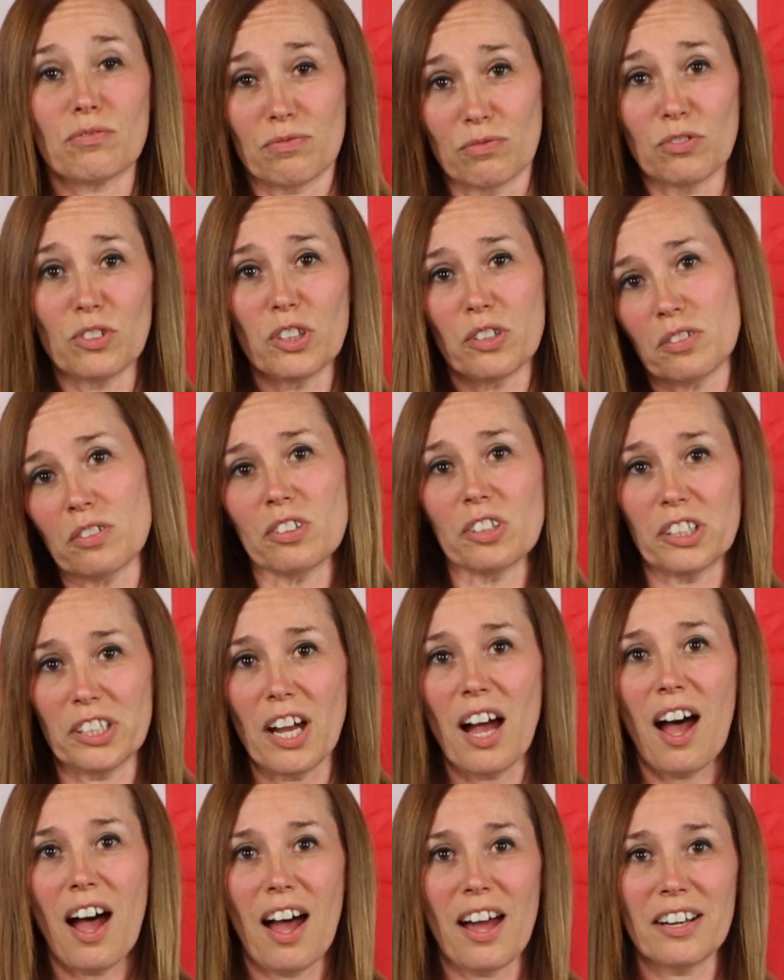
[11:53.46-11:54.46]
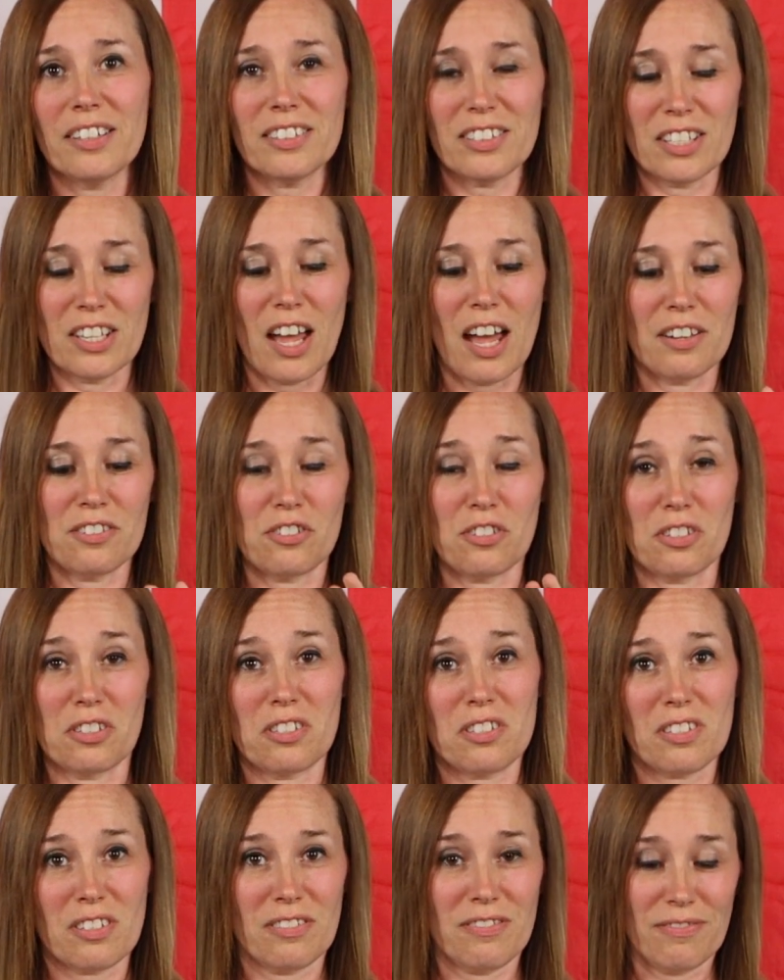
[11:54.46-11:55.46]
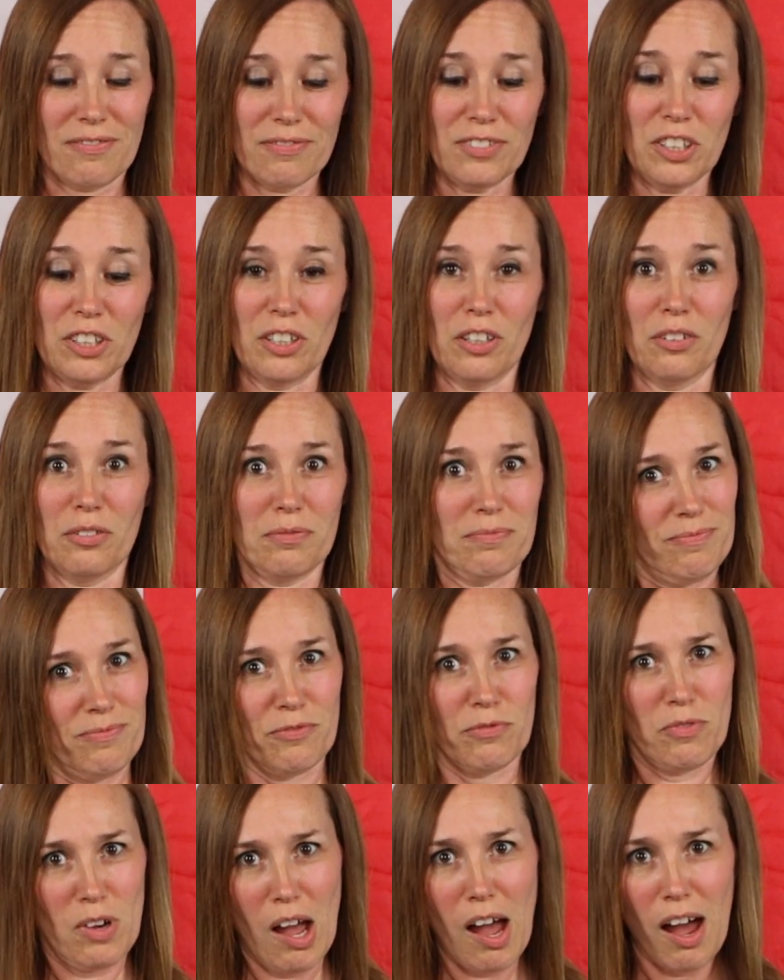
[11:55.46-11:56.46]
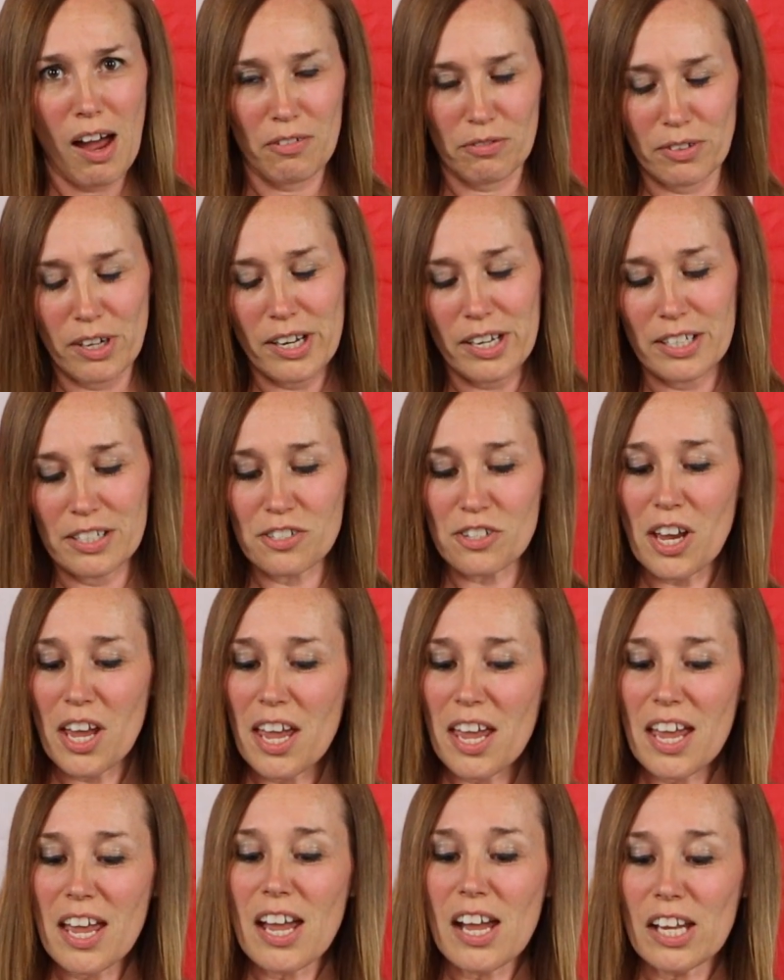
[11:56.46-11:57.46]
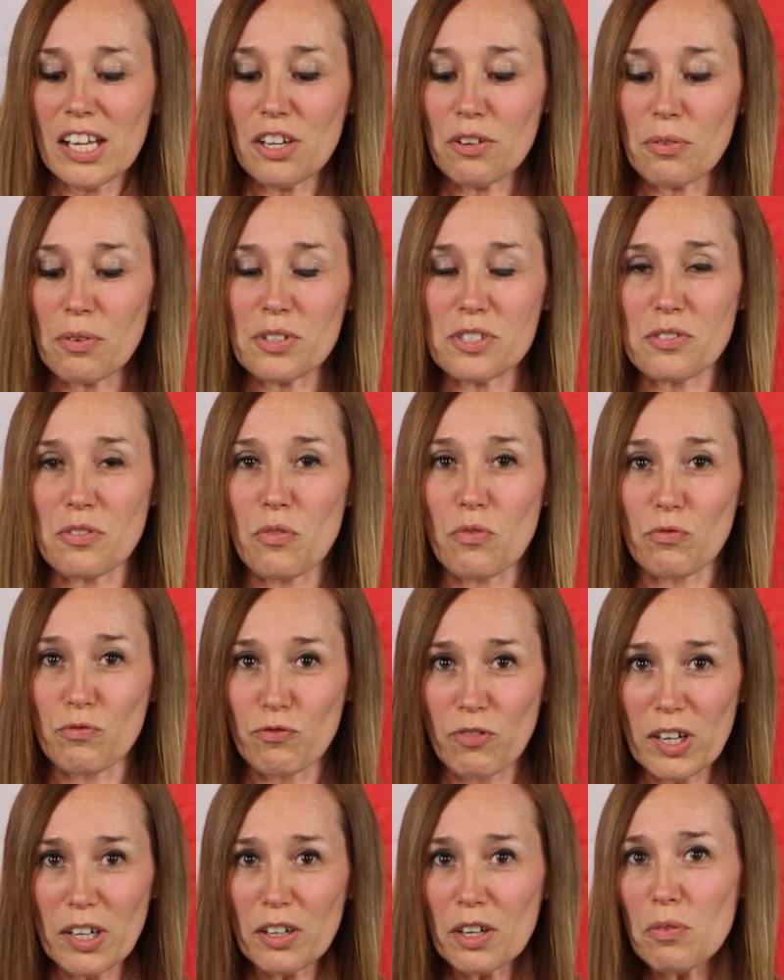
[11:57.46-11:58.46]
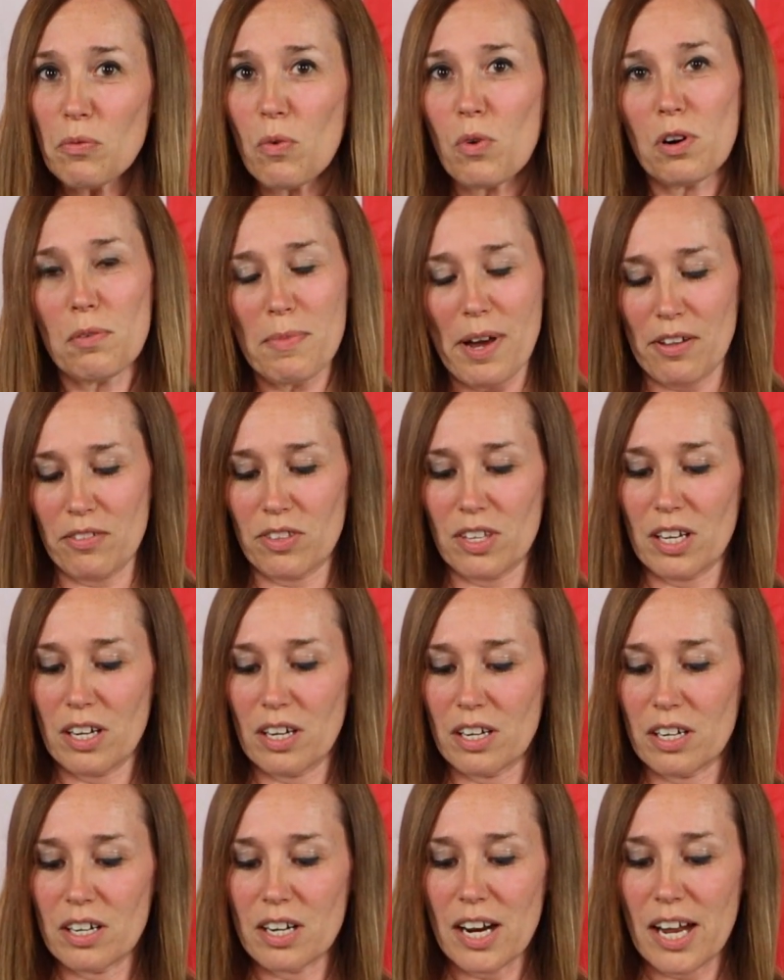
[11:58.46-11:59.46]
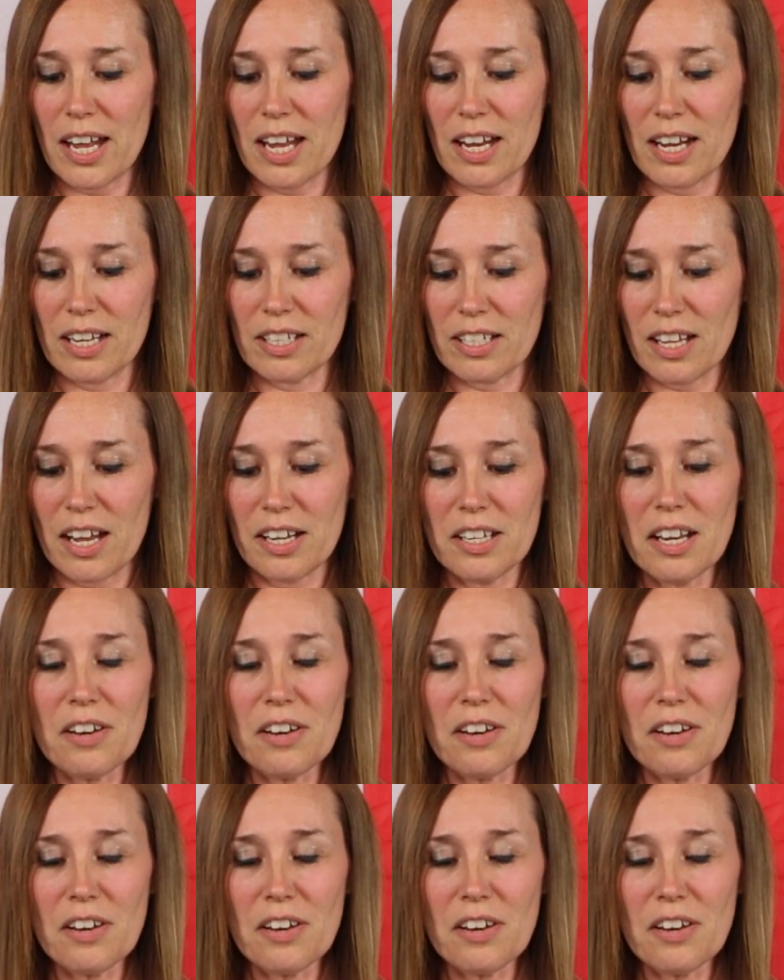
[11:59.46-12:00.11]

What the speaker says: literally hot, not just, hot range. It was very warm out there, and I